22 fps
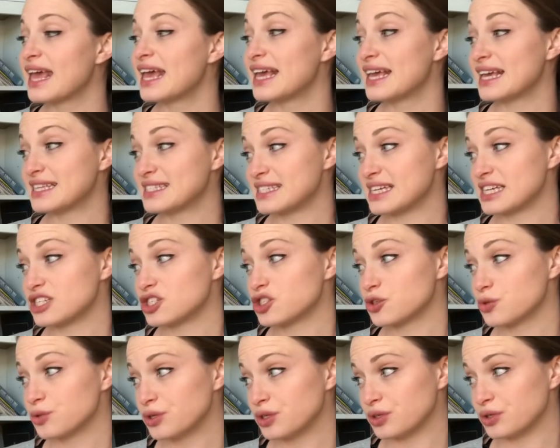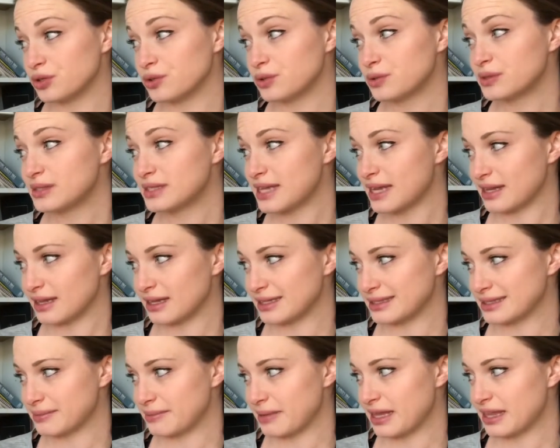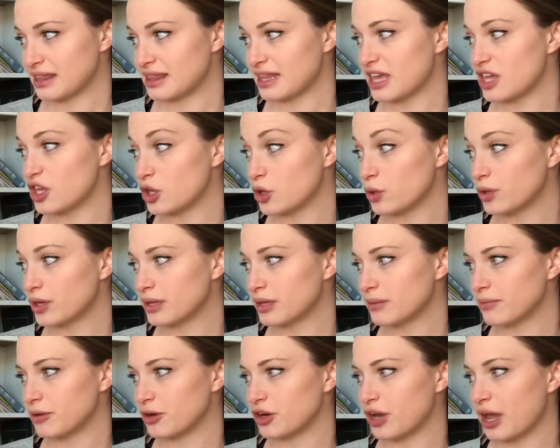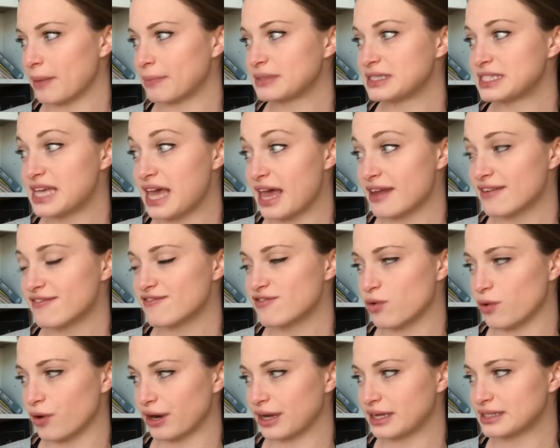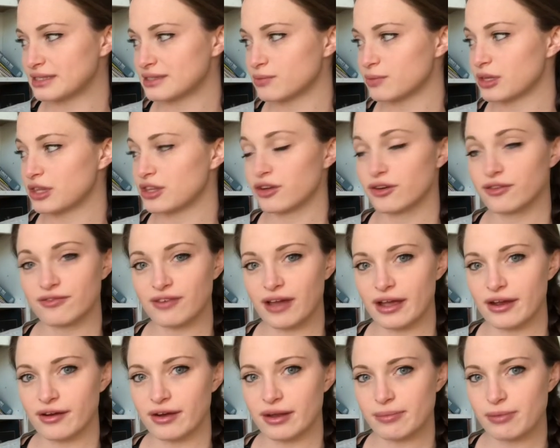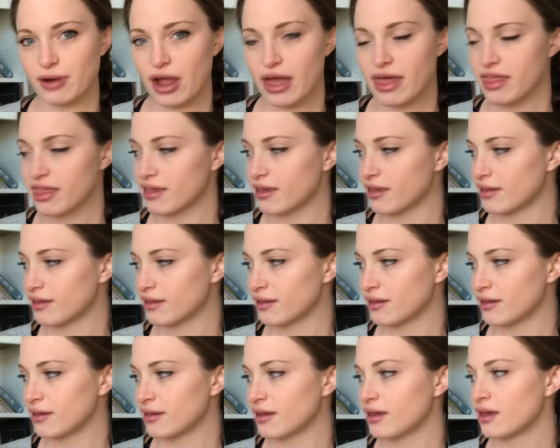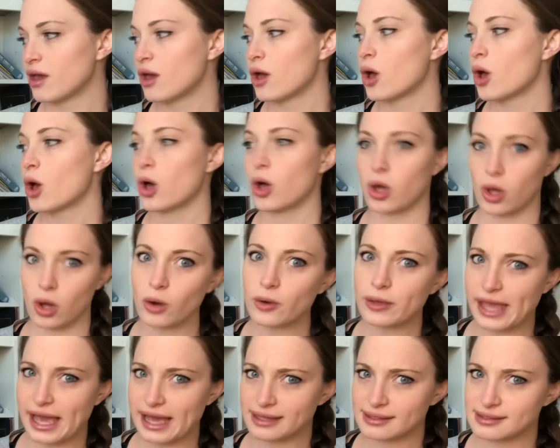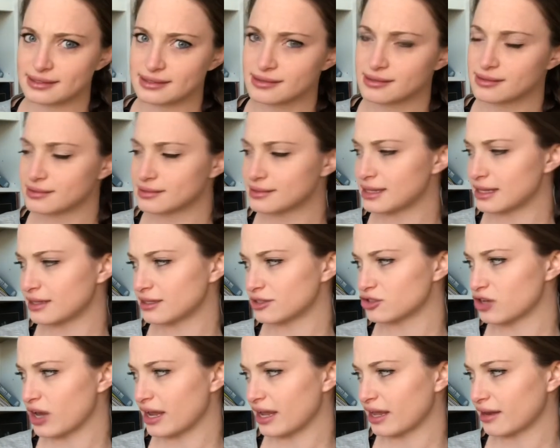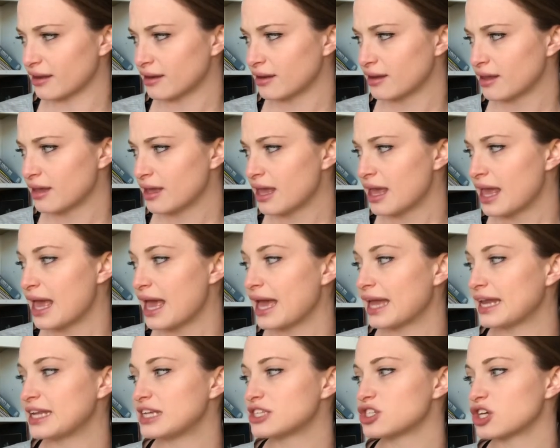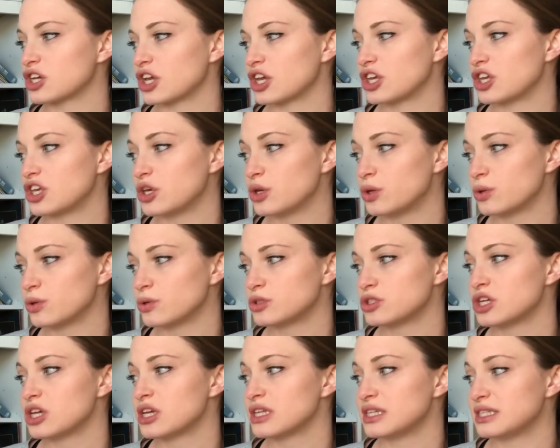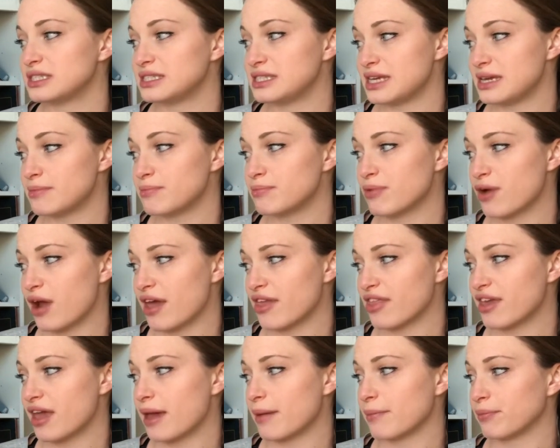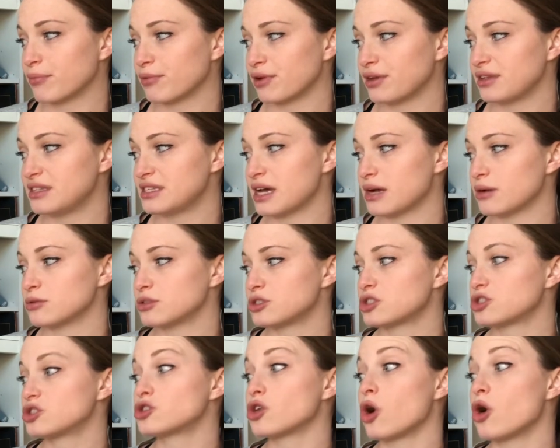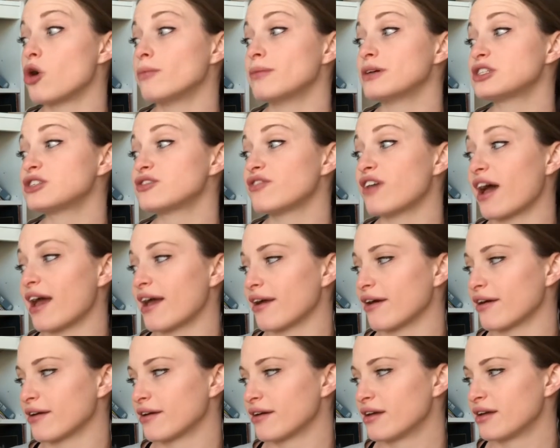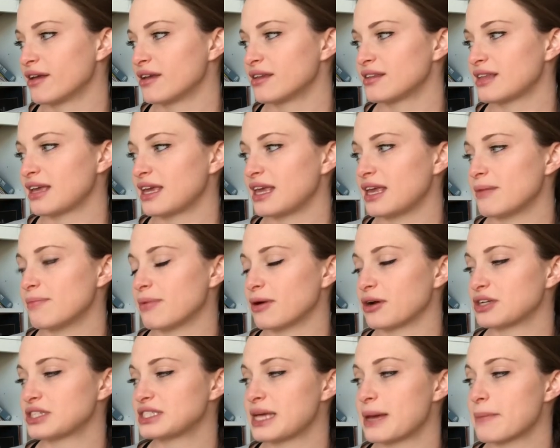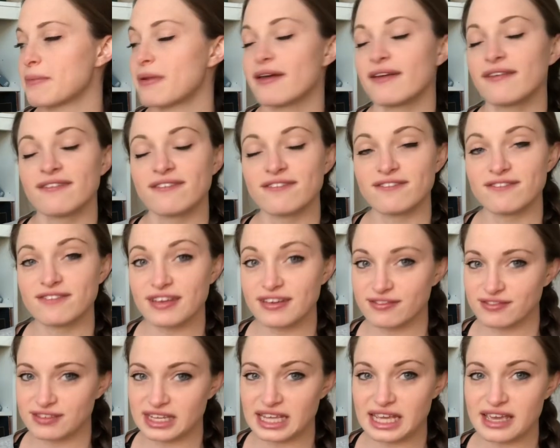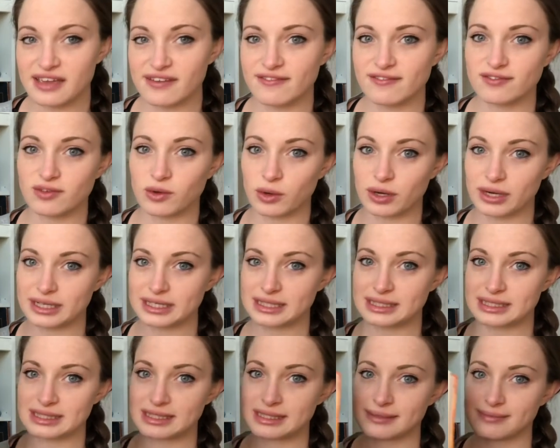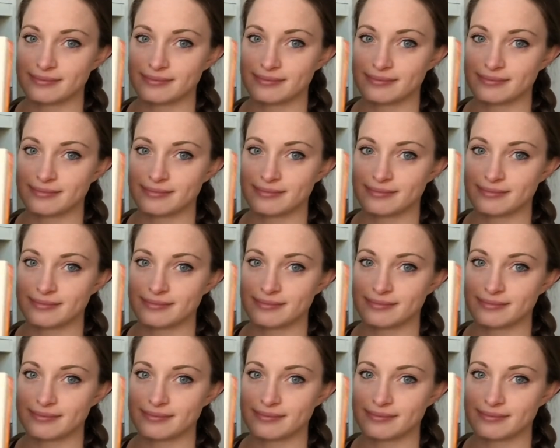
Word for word: Is it true, said Elizabeth, that you can burn up ten forests with your fiery breath? Oh yes, said the dragon. And he took a huge, deep breath and breathed out so much fire that he burnt up 50 forests.